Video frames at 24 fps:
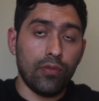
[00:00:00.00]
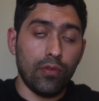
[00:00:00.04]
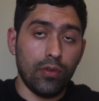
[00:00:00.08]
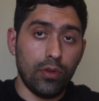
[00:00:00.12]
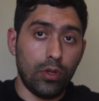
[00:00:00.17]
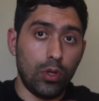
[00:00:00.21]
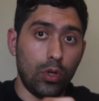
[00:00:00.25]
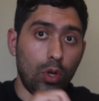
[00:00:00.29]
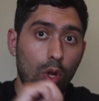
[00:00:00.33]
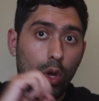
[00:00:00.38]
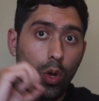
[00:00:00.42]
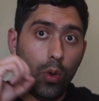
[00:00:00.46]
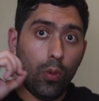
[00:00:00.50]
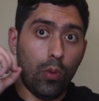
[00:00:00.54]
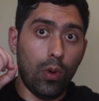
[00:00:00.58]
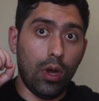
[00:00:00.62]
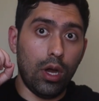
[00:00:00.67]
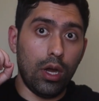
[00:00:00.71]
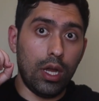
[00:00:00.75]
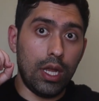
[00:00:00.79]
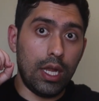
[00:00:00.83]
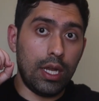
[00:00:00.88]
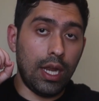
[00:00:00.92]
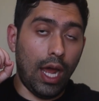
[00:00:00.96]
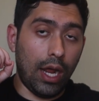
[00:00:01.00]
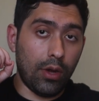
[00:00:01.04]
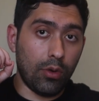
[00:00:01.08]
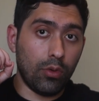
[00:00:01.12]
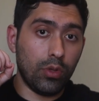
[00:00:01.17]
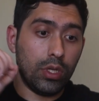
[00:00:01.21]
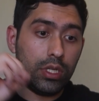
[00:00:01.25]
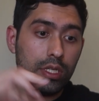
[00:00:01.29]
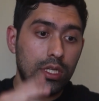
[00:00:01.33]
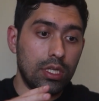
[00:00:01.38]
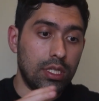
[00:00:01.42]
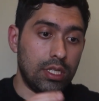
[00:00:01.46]
you know, it not
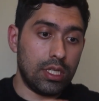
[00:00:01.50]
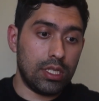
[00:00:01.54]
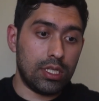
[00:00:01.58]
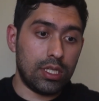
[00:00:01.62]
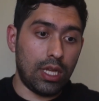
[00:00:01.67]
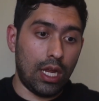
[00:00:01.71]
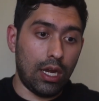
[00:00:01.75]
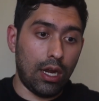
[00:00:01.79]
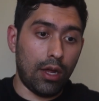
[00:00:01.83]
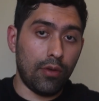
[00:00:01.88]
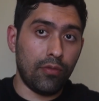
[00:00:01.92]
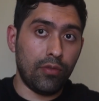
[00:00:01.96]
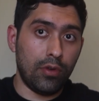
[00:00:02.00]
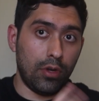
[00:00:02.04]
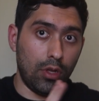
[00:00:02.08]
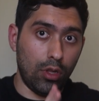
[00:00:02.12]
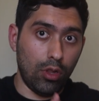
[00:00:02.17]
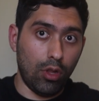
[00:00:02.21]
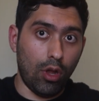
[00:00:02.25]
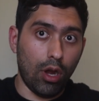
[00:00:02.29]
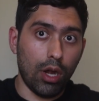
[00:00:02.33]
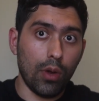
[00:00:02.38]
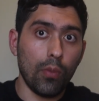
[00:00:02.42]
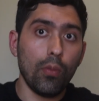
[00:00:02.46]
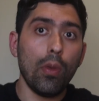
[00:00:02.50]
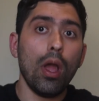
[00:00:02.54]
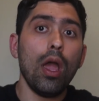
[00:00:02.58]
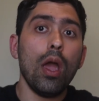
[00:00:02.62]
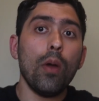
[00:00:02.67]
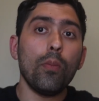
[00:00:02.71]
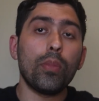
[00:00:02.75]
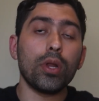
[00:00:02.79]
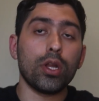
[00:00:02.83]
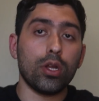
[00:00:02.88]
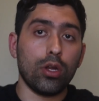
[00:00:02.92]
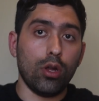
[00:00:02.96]
only does it set off an alarm,
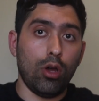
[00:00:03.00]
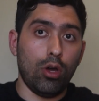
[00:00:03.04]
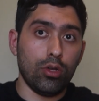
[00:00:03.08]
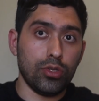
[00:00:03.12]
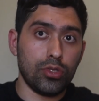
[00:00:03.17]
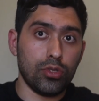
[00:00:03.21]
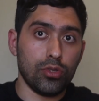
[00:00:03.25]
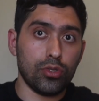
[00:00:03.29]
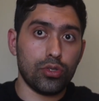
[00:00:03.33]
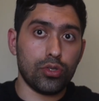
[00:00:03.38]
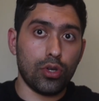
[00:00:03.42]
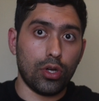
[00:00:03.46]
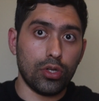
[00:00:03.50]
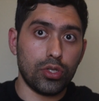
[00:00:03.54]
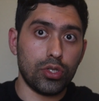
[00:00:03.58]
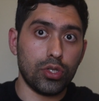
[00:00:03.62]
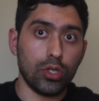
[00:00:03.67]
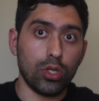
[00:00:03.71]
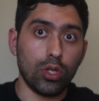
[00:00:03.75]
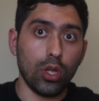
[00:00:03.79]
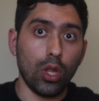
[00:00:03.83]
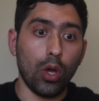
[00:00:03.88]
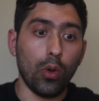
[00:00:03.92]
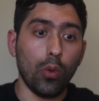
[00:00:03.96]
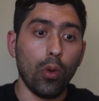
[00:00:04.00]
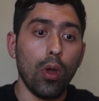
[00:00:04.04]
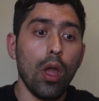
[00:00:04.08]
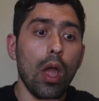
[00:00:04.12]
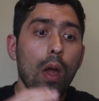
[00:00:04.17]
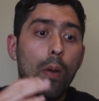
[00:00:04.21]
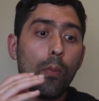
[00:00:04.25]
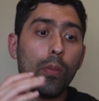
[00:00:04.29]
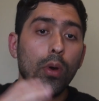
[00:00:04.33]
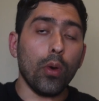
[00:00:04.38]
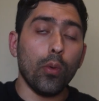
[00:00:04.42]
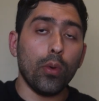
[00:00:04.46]
but it also starts to glow.
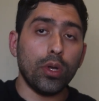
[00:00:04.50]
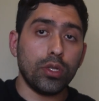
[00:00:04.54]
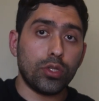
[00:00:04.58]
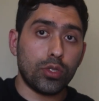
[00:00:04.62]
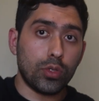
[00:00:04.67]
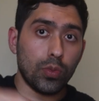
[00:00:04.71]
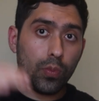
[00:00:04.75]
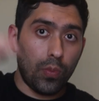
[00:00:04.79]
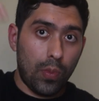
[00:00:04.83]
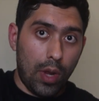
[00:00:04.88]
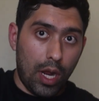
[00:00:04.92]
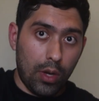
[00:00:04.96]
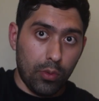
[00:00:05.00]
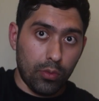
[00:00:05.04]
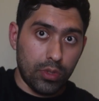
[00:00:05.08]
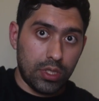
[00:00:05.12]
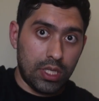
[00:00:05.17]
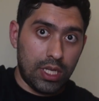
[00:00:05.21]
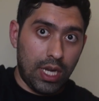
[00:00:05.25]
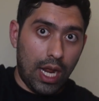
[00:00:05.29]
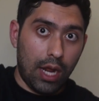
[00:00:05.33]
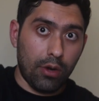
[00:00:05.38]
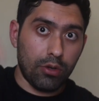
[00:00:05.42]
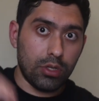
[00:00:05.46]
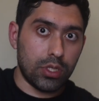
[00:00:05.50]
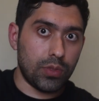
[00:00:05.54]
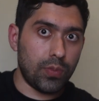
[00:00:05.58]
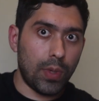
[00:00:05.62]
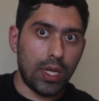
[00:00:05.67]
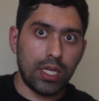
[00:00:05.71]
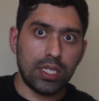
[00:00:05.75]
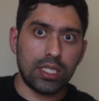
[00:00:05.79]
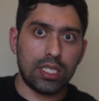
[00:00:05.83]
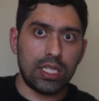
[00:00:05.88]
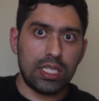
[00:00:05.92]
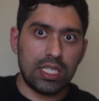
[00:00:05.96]
But when Superman was in outer
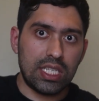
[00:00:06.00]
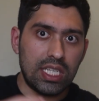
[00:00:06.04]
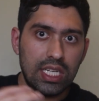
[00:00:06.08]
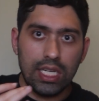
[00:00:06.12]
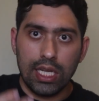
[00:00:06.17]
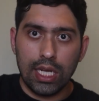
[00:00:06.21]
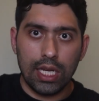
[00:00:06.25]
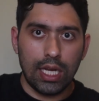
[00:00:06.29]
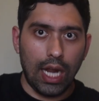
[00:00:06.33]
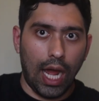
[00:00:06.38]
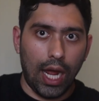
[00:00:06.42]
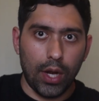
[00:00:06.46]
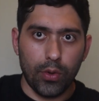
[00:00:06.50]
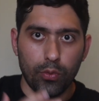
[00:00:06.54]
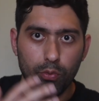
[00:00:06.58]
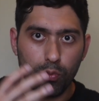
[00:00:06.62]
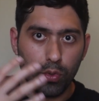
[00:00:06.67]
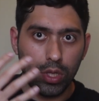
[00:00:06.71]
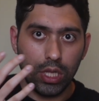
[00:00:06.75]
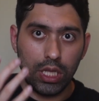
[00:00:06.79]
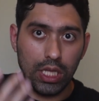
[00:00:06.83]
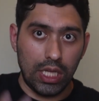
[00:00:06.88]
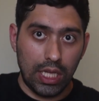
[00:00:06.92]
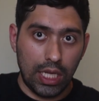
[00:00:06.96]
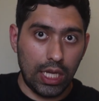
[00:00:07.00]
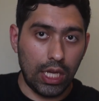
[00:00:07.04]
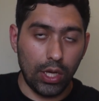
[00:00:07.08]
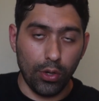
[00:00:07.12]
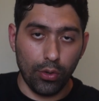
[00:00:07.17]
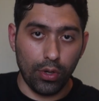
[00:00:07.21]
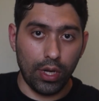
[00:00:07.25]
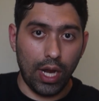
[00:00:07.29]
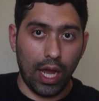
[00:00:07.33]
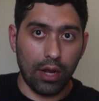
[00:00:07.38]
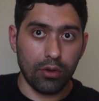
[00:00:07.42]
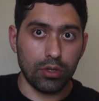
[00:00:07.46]
space, since he cannot really
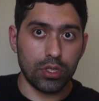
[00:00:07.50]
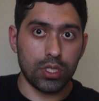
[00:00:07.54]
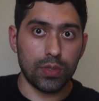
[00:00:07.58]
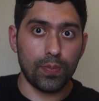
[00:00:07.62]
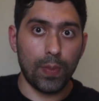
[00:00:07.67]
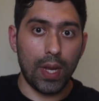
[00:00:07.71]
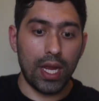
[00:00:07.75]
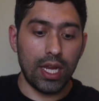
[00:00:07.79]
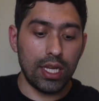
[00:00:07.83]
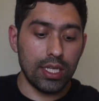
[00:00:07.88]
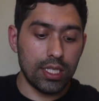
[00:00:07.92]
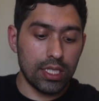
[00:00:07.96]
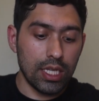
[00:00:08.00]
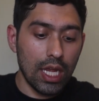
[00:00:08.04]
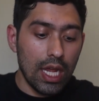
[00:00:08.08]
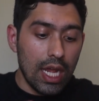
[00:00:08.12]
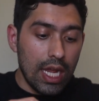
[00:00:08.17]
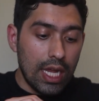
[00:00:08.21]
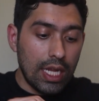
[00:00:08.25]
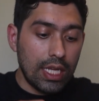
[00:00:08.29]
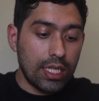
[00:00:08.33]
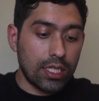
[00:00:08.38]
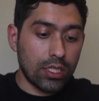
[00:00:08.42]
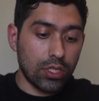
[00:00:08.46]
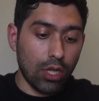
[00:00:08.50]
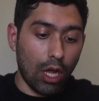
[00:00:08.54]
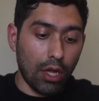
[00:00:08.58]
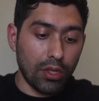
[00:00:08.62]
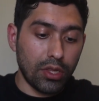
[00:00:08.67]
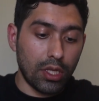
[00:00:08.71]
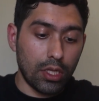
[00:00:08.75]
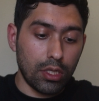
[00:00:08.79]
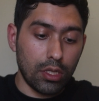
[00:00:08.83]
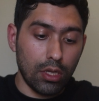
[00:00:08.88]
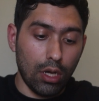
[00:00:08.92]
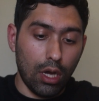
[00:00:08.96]
hear in outer space, he saw
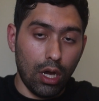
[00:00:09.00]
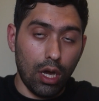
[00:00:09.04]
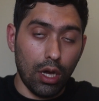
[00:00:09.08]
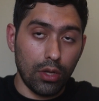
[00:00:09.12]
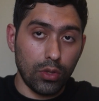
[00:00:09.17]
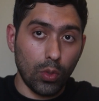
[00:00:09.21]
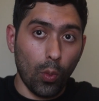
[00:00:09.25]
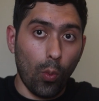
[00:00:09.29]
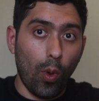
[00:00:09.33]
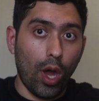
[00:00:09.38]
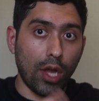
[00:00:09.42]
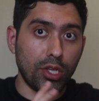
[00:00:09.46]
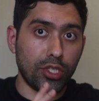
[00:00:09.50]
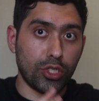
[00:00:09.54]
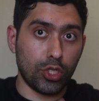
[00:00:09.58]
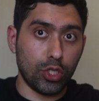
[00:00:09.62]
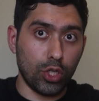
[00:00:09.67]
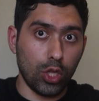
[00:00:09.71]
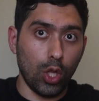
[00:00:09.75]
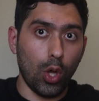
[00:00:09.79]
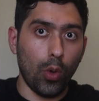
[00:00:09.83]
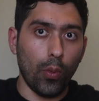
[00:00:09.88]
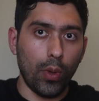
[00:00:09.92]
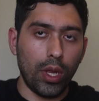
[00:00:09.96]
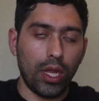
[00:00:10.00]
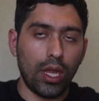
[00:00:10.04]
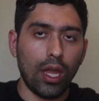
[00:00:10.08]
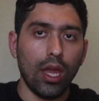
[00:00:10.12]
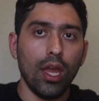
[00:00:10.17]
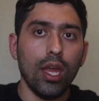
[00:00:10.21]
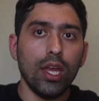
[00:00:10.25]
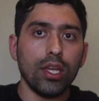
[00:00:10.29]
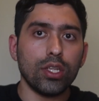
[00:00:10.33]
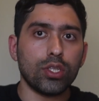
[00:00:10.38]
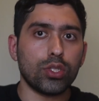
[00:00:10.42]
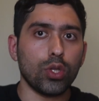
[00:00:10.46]
the watch glowing.
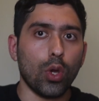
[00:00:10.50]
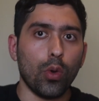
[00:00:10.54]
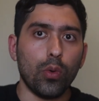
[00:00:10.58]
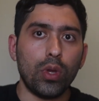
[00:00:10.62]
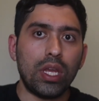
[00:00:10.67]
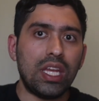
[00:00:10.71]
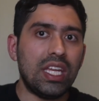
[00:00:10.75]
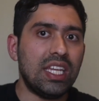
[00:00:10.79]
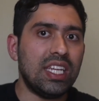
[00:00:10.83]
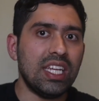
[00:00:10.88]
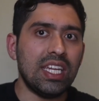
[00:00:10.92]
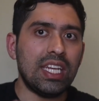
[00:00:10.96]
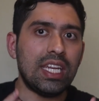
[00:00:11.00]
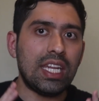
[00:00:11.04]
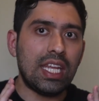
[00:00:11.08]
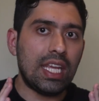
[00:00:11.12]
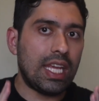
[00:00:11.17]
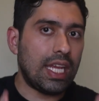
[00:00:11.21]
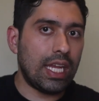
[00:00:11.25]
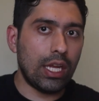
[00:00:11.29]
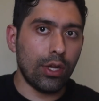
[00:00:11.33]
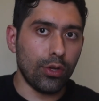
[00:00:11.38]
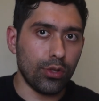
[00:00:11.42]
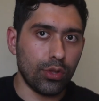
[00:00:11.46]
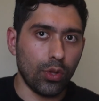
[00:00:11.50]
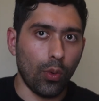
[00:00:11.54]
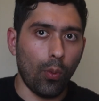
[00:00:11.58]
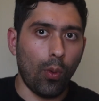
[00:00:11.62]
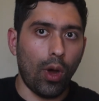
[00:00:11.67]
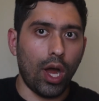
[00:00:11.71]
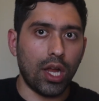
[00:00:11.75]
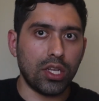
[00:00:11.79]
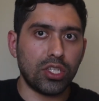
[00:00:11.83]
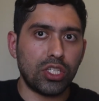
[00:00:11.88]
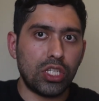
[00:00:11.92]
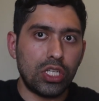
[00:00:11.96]
So he didn't hear the
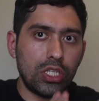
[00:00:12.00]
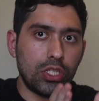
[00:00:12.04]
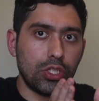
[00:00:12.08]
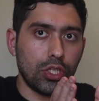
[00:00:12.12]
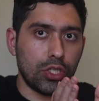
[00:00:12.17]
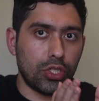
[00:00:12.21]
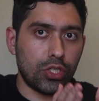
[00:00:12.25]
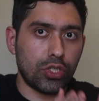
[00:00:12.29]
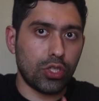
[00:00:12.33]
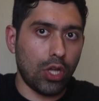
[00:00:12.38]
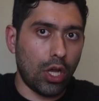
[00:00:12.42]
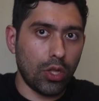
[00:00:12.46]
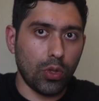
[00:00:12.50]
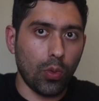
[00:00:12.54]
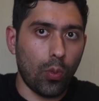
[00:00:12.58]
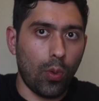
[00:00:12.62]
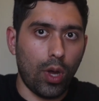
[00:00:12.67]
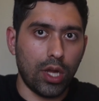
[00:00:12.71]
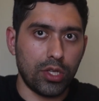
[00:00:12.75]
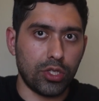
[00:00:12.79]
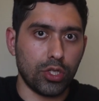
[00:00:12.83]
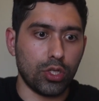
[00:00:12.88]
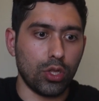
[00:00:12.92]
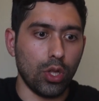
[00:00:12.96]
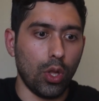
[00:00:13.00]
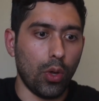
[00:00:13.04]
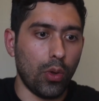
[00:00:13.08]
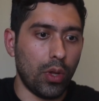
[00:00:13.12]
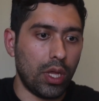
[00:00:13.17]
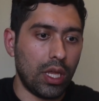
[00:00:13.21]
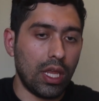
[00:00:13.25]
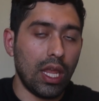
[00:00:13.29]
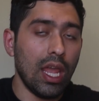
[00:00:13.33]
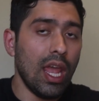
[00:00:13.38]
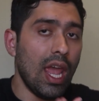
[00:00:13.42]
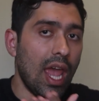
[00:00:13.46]
watch, he just saw the watch
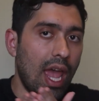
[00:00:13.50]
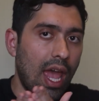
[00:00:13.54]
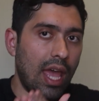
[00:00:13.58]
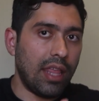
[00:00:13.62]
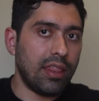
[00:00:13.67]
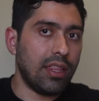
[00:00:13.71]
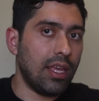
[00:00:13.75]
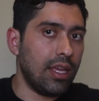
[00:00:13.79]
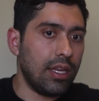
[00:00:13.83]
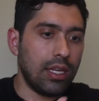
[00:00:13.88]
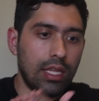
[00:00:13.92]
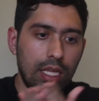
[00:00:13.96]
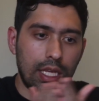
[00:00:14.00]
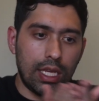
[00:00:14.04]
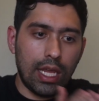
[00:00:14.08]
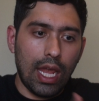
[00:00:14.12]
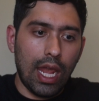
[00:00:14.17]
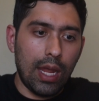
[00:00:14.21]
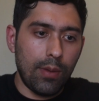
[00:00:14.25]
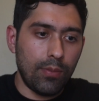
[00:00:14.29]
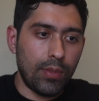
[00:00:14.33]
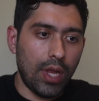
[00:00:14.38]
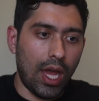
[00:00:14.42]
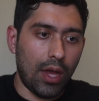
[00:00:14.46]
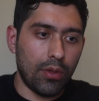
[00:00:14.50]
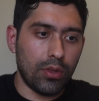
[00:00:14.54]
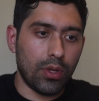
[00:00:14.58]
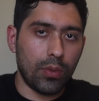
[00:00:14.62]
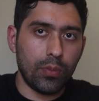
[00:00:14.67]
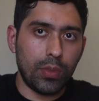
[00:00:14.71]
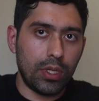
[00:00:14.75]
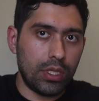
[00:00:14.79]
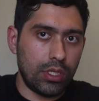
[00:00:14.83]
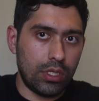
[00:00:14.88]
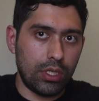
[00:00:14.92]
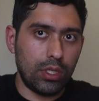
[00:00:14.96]
glowing, and then he came down
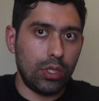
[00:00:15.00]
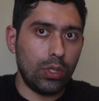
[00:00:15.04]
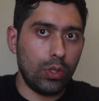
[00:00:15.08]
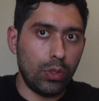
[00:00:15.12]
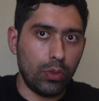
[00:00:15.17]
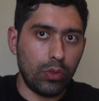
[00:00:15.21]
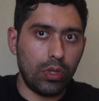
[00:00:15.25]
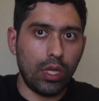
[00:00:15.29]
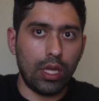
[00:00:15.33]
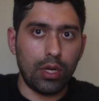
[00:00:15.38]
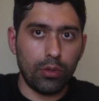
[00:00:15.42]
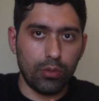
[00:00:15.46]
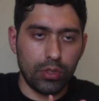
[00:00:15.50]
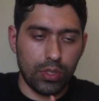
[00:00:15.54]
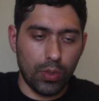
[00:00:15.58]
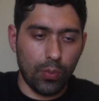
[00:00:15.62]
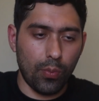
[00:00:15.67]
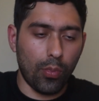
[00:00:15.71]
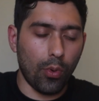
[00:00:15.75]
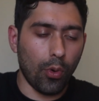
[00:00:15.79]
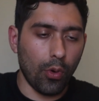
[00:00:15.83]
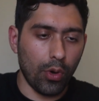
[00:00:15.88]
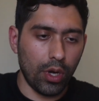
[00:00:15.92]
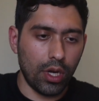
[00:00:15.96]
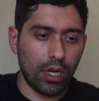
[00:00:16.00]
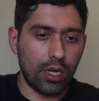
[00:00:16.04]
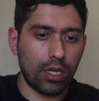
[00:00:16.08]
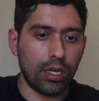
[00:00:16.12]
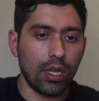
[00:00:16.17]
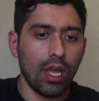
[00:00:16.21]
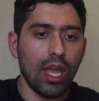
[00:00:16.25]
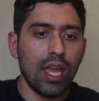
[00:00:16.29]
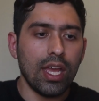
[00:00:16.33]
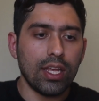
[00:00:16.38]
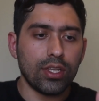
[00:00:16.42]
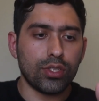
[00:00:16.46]
there because he knew that it was important.